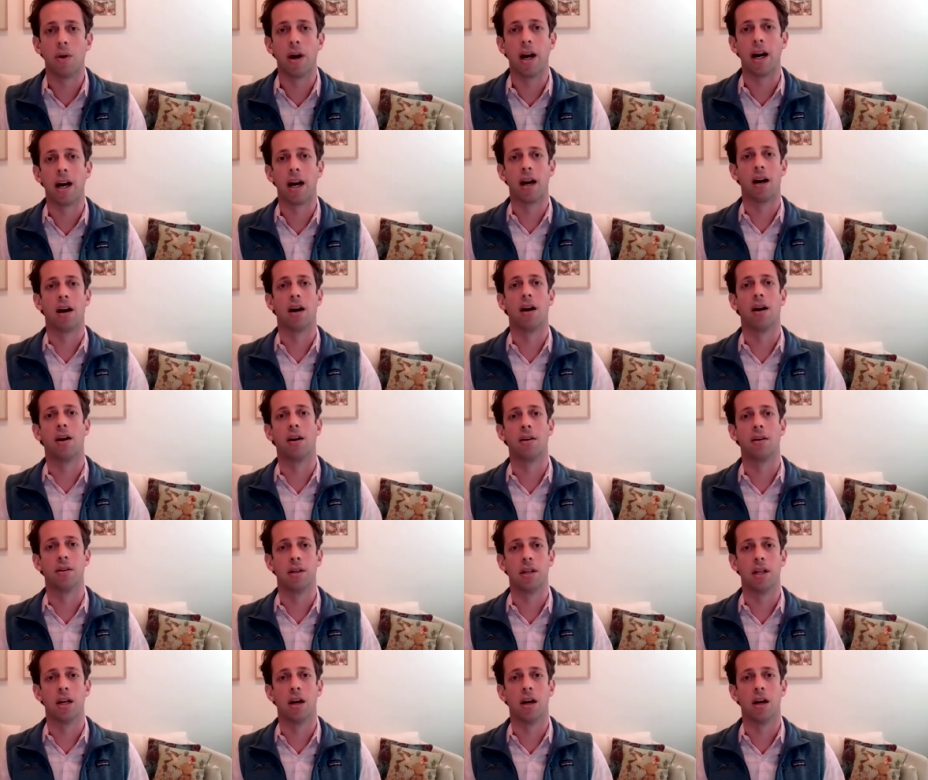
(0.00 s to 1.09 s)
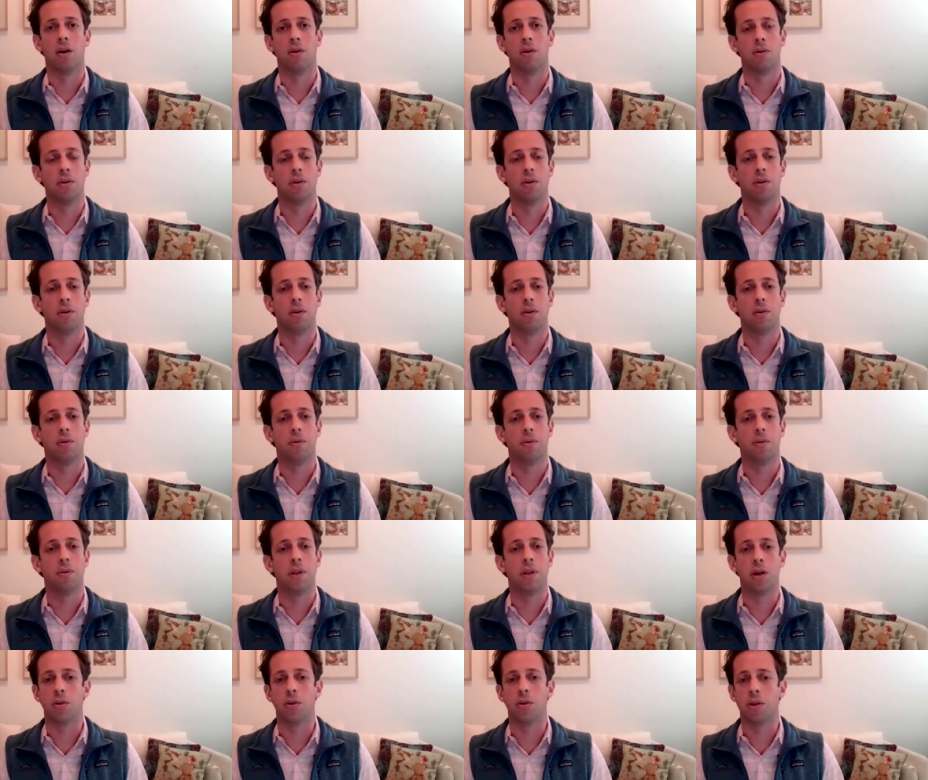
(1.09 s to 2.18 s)
where,
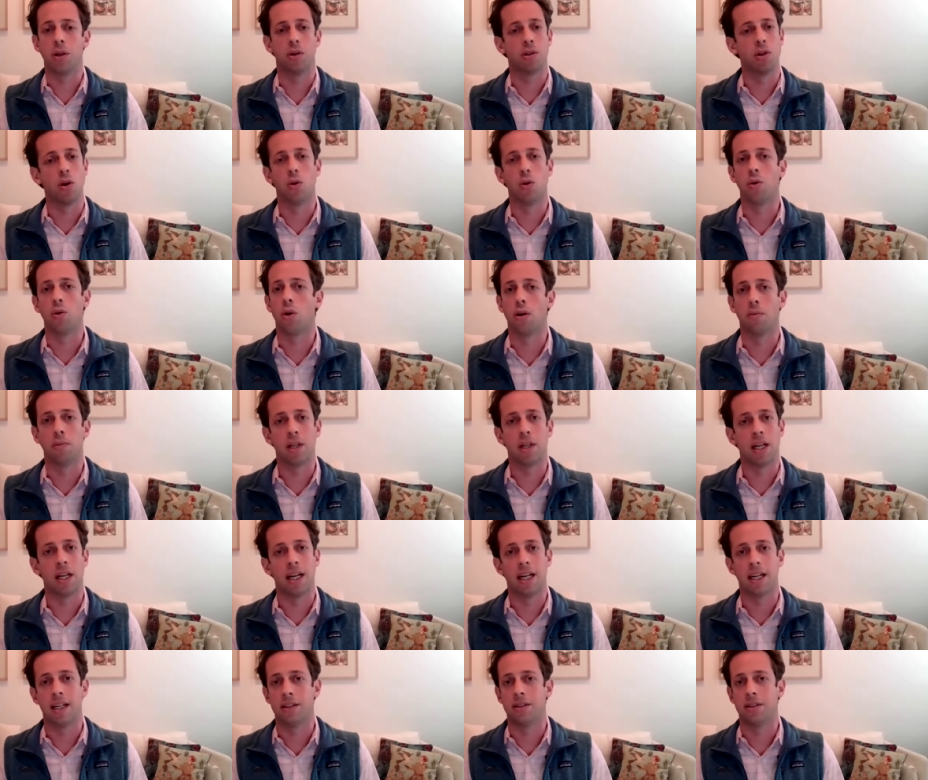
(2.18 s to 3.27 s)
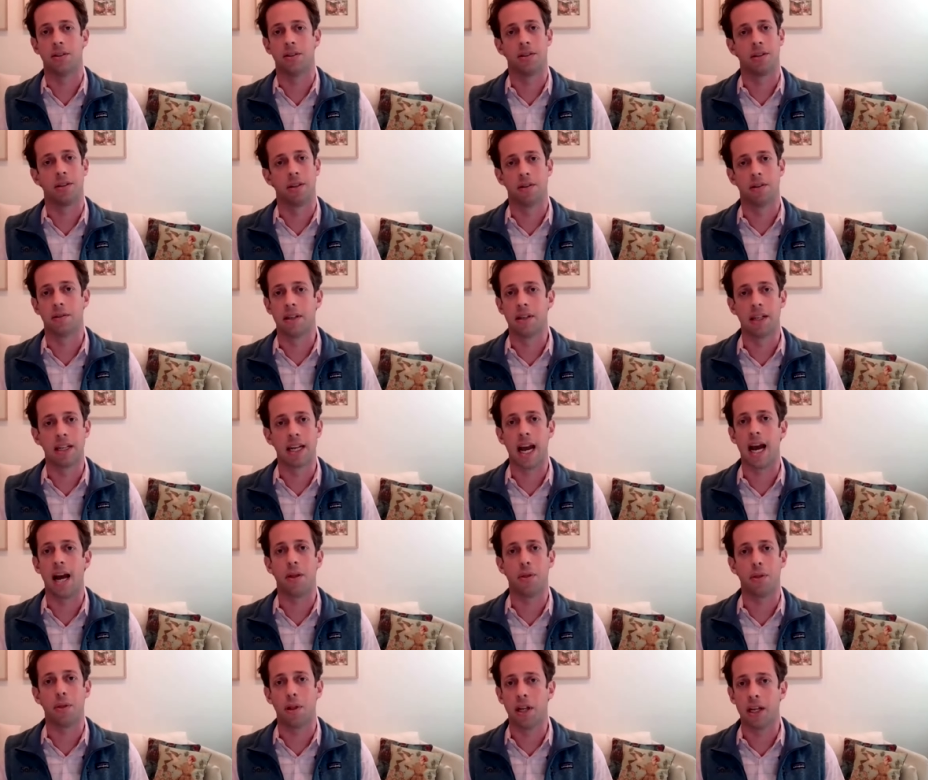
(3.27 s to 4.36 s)
there's no normalized or
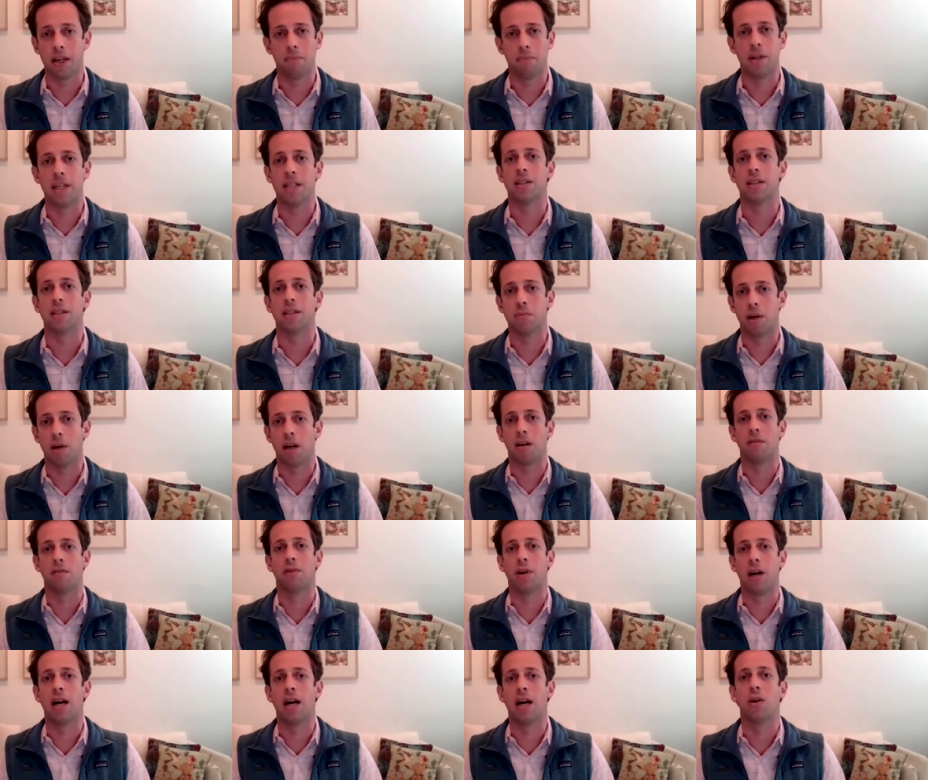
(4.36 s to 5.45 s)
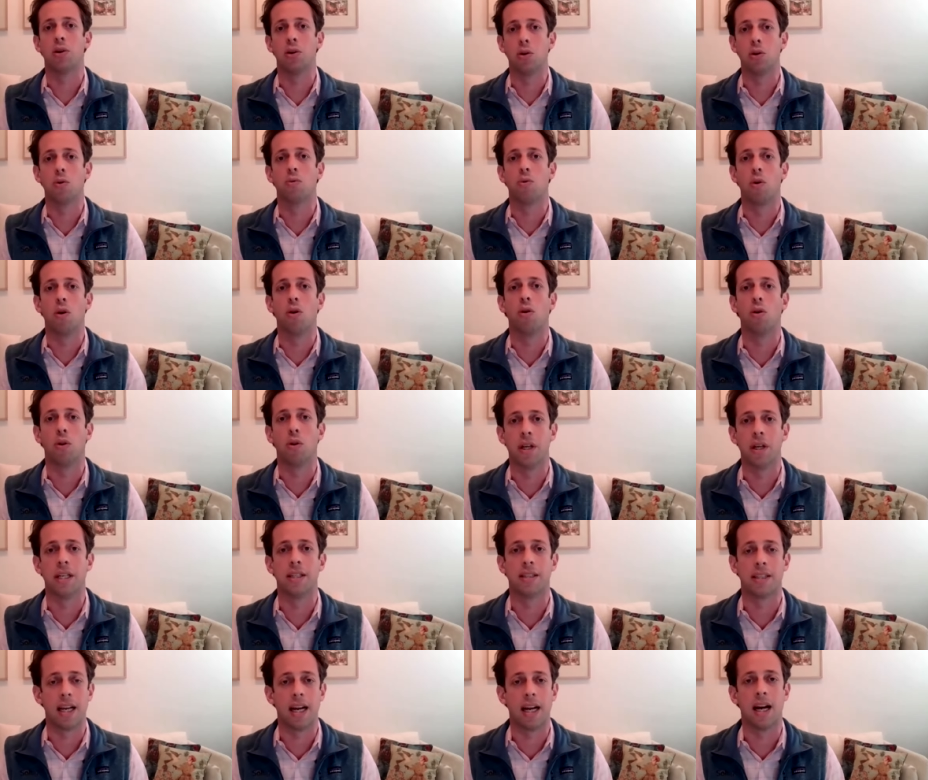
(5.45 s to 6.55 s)
Catholic business model for how you roll
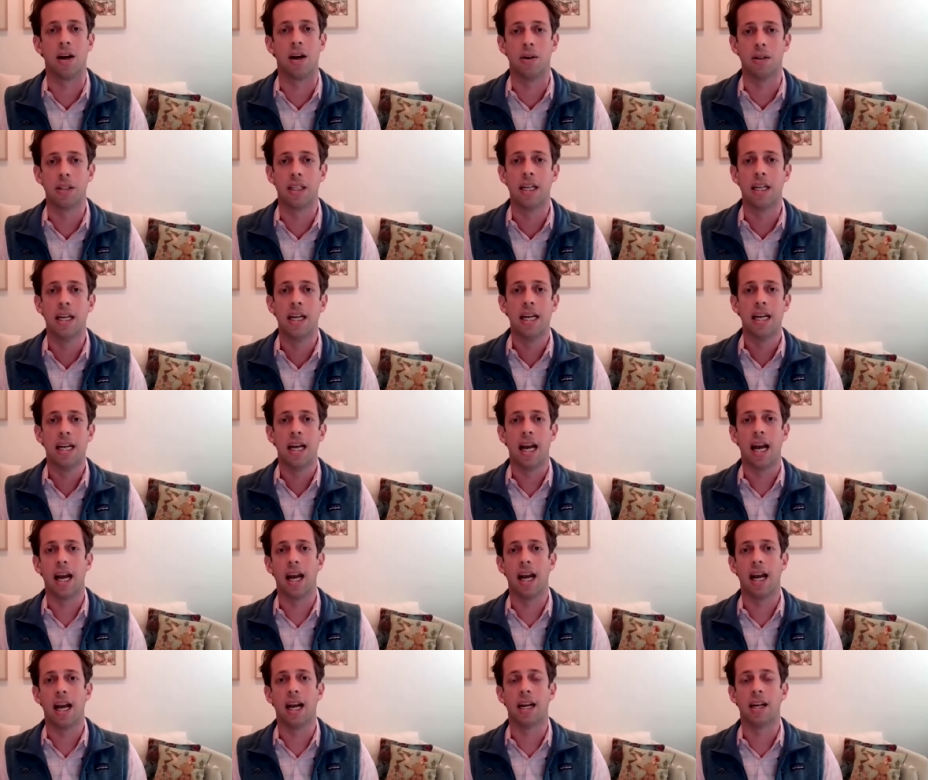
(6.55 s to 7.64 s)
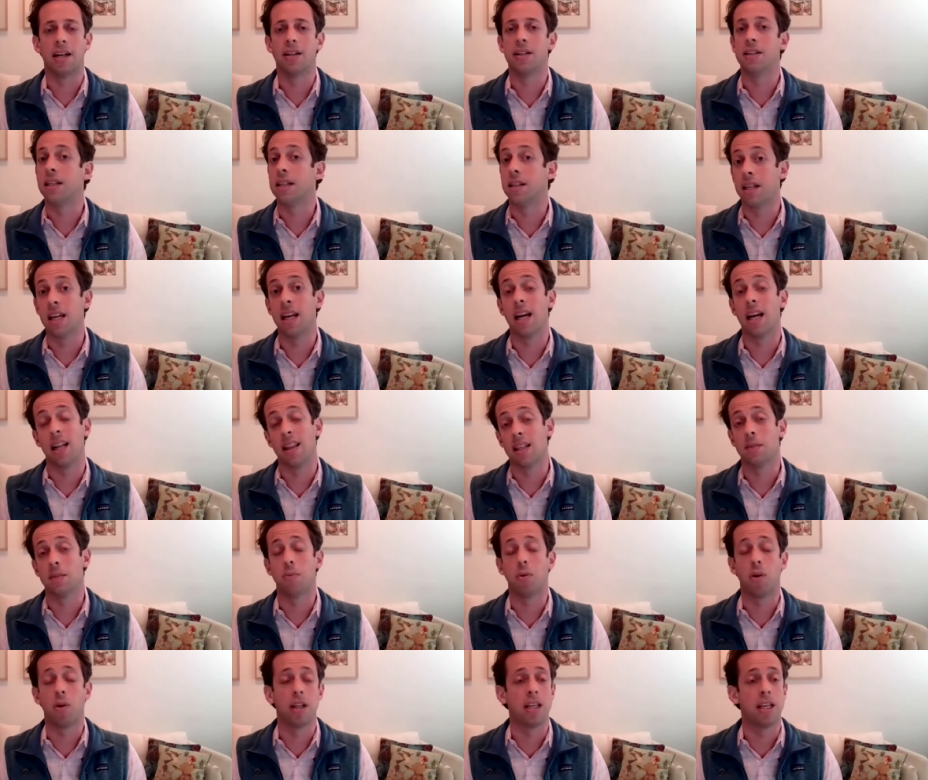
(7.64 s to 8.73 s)
this out. And at
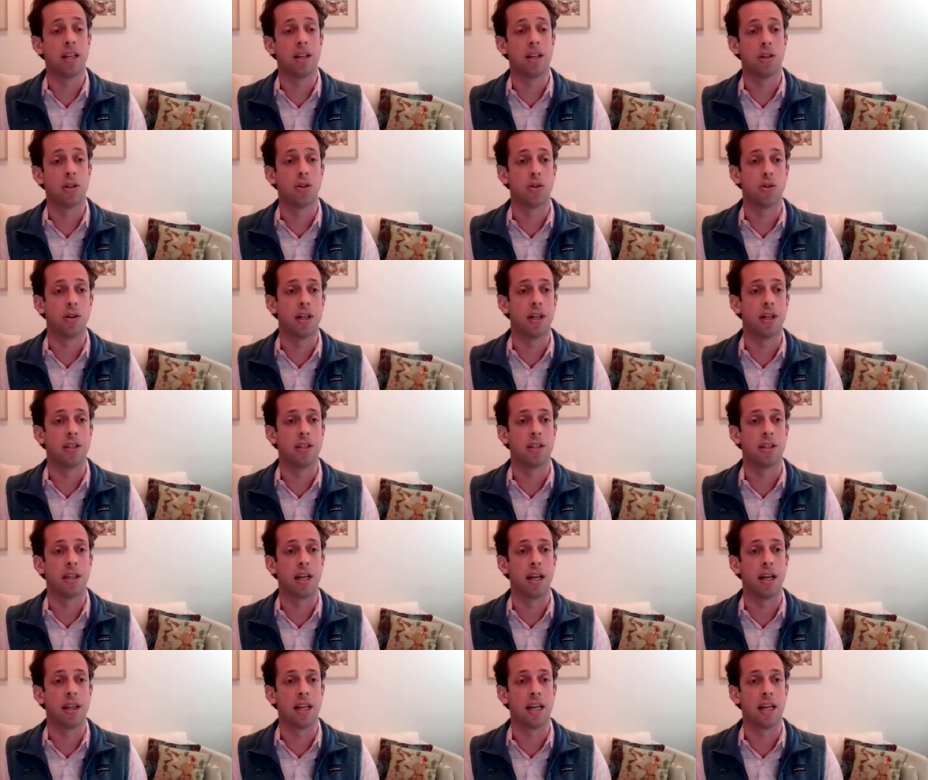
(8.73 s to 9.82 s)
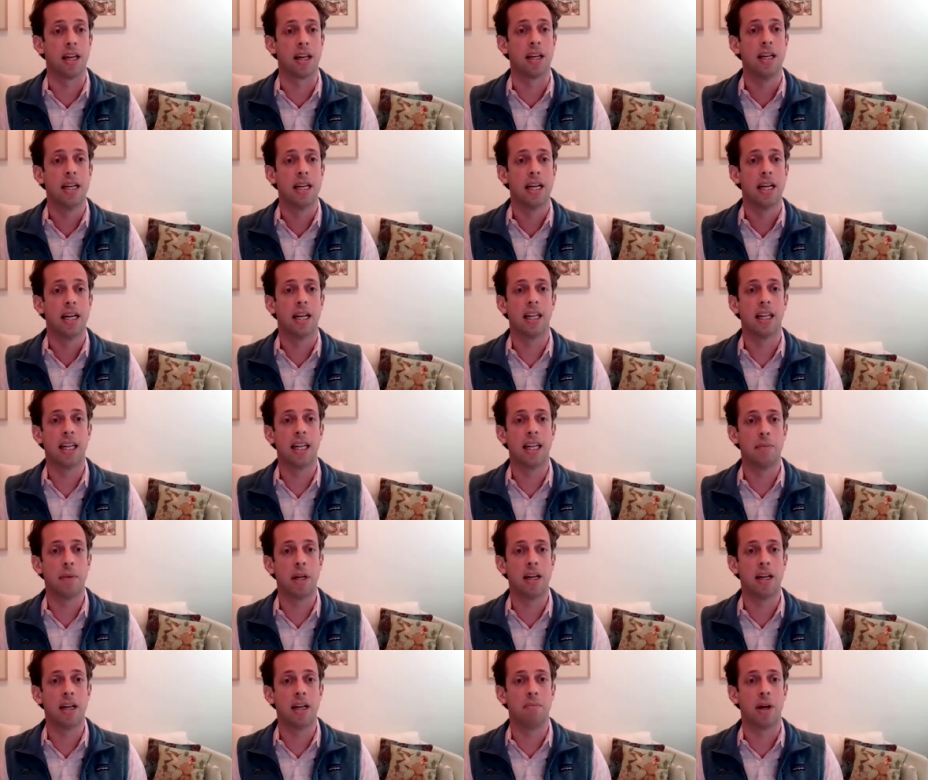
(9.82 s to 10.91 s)
this point, the industry is, I think,
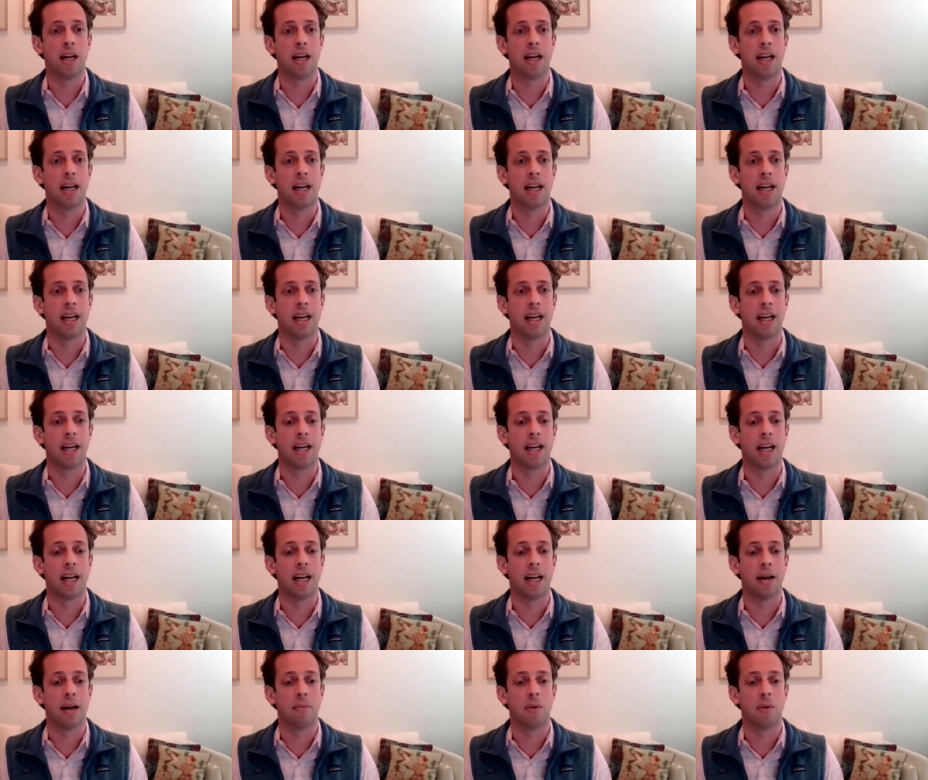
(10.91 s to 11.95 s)
limited by